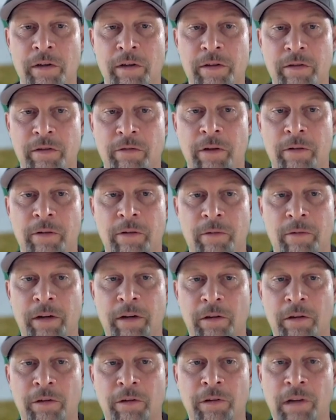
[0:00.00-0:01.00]
It's a great way
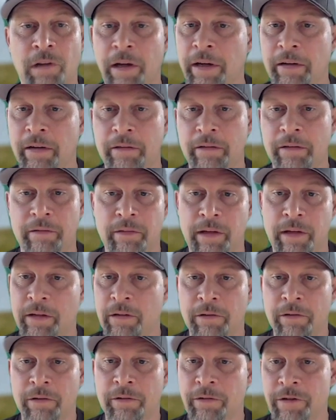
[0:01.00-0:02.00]
to learn light and
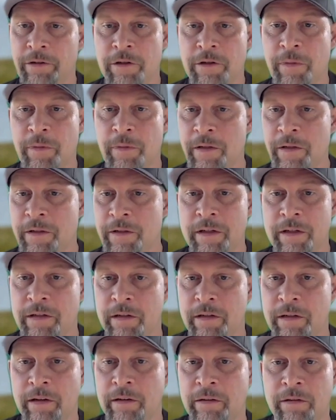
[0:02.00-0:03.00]
to learn the
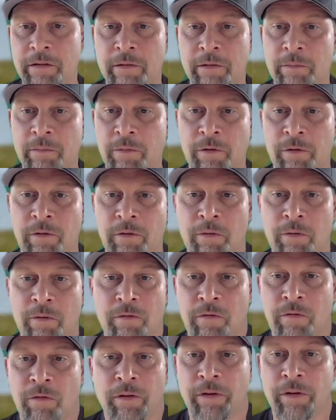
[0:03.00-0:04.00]
species and to improve the
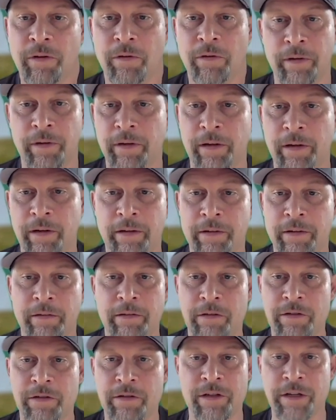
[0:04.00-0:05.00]
portfolio
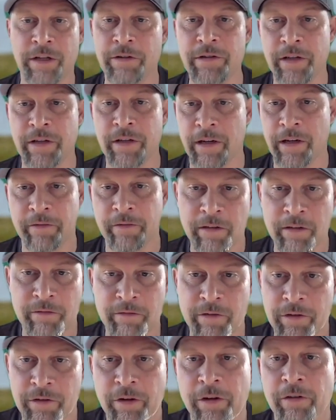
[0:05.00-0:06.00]
and skill set of any
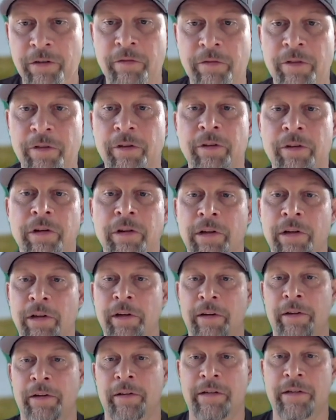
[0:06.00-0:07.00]
photographer
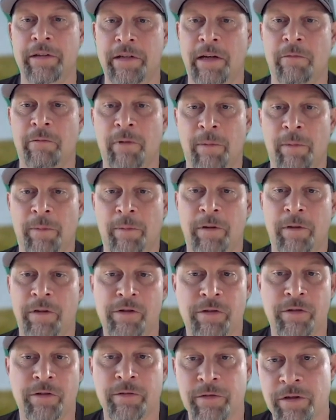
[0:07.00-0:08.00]
is that
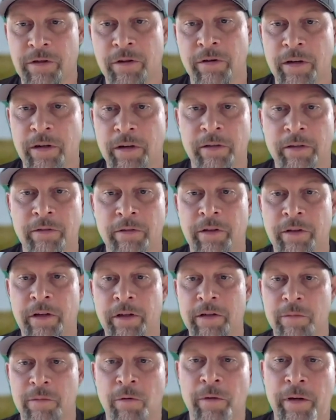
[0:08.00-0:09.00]
repetition. So I don't think
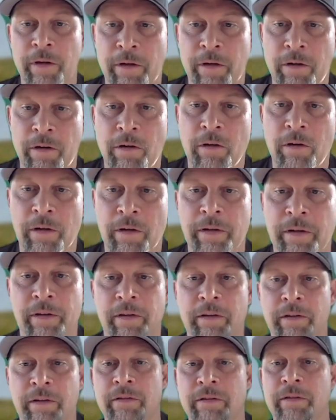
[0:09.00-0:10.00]
it's boring at all. I
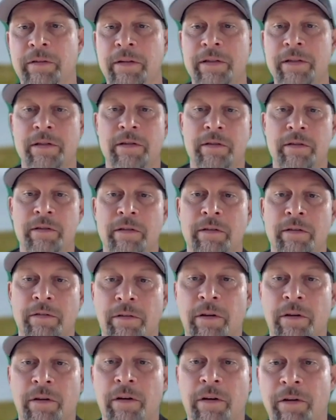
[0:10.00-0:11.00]
think that's
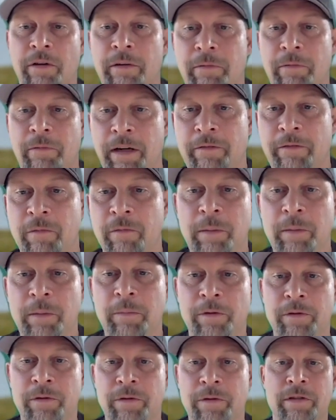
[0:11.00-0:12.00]
a great way for
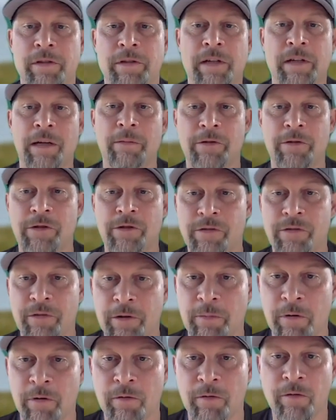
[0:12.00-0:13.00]
people to establish
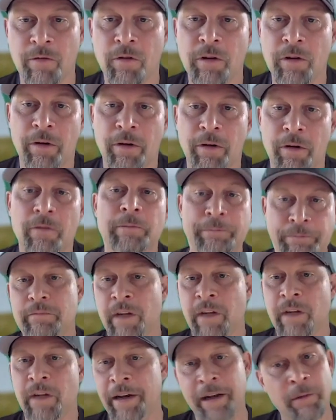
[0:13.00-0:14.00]
their portfolio.
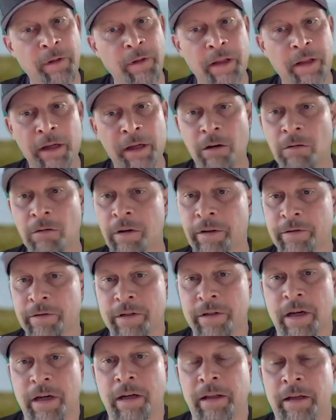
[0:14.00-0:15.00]
And then when they go on
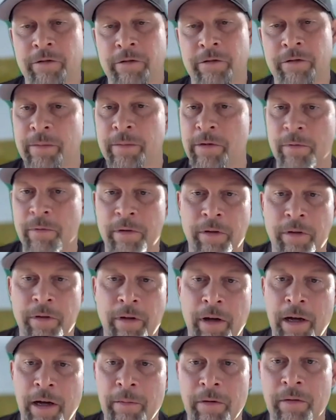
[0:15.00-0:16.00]
those highlight trips, when
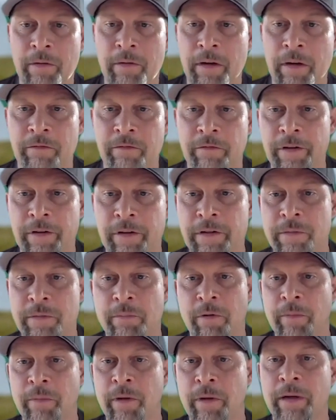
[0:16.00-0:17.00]
time and funds
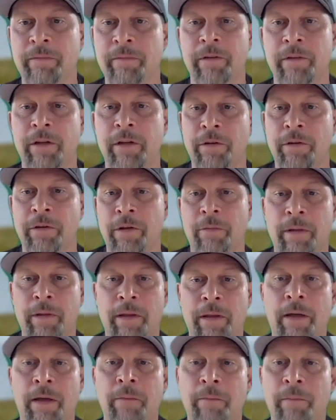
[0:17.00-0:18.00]
permit, they'll be
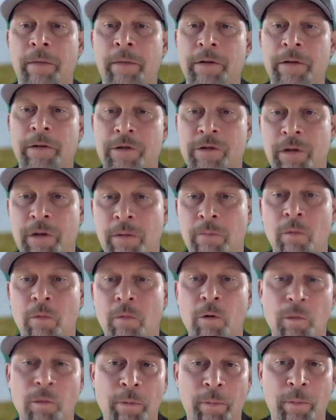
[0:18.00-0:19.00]
that much
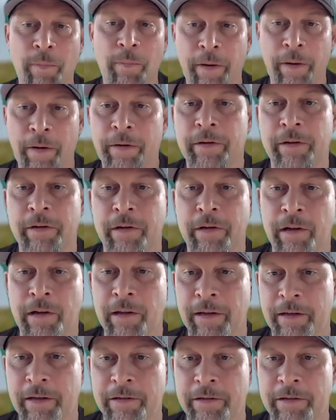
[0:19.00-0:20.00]
more prepared to
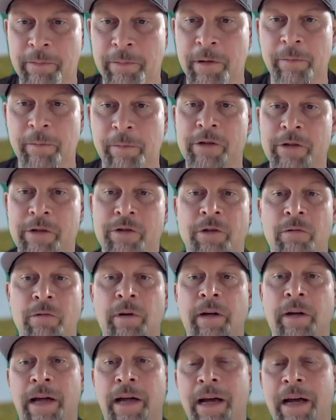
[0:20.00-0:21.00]
collect something magical
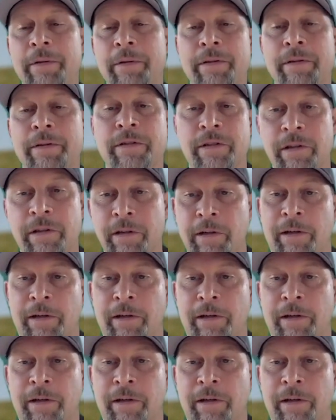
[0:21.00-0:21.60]
when it happens.